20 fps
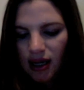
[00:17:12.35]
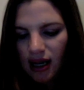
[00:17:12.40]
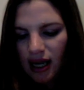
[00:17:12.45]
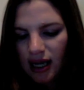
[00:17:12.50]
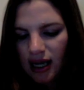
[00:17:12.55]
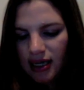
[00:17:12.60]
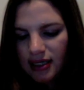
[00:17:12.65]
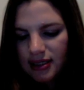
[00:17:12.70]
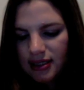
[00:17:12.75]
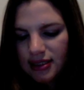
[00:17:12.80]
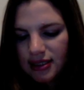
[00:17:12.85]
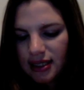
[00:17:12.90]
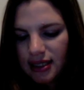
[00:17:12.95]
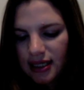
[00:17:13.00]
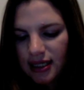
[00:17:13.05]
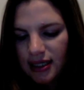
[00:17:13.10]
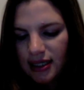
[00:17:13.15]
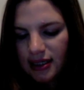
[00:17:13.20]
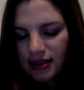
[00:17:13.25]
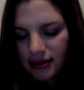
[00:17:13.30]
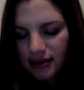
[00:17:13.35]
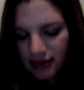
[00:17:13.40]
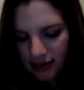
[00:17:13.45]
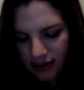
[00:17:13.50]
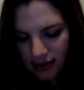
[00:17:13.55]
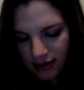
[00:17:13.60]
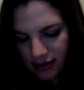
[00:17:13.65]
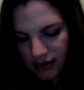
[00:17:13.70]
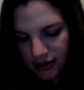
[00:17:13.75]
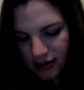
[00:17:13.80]
And it's like,
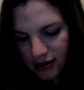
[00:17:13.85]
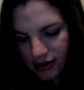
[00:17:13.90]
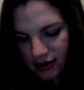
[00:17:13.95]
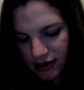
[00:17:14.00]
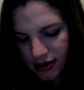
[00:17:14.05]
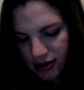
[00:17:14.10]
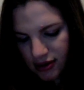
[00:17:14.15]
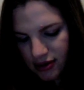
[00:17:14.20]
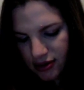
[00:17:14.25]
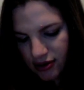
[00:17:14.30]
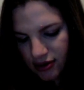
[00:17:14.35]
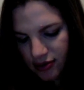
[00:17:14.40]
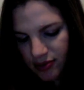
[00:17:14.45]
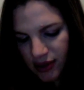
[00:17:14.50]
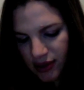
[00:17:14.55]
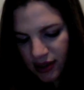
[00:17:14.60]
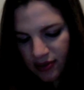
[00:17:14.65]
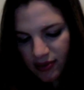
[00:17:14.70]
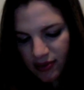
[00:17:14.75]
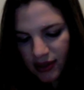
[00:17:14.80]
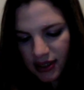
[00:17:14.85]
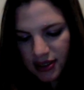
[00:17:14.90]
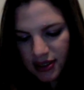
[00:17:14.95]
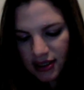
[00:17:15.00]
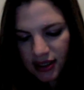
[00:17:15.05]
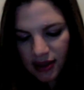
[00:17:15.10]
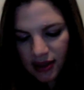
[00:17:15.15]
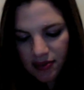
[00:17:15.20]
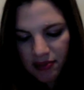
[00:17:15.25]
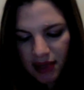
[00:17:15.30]
hard to open, but it's
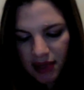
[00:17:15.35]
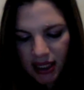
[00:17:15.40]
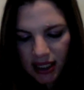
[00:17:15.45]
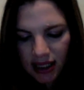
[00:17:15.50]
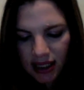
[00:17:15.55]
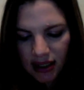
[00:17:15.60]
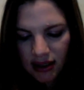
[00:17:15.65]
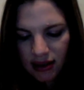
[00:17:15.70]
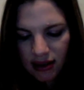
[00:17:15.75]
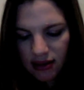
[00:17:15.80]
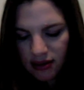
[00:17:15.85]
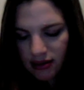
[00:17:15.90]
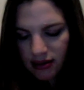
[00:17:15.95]
like a mini,